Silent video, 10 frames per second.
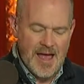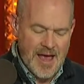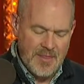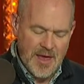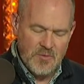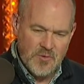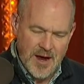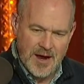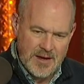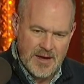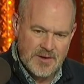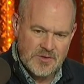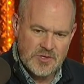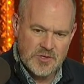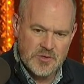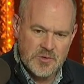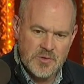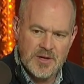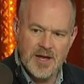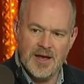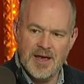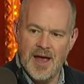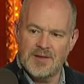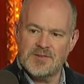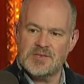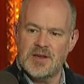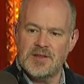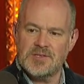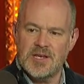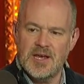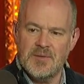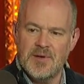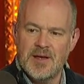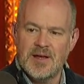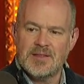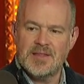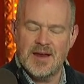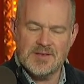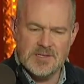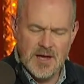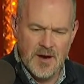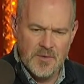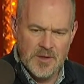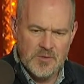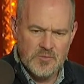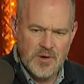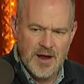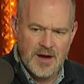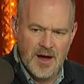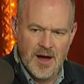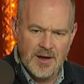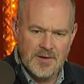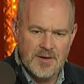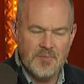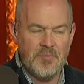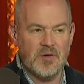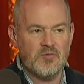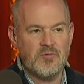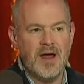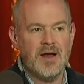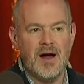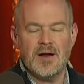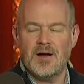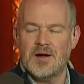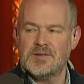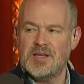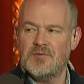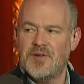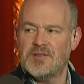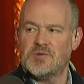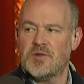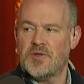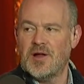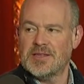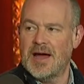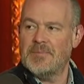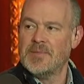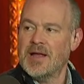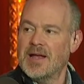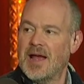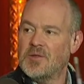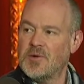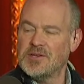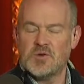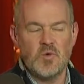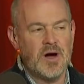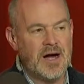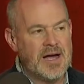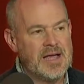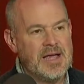and they ran into a Kansas City team that is not only red hot, but red hot on defense. Who would have thought that? And the reason why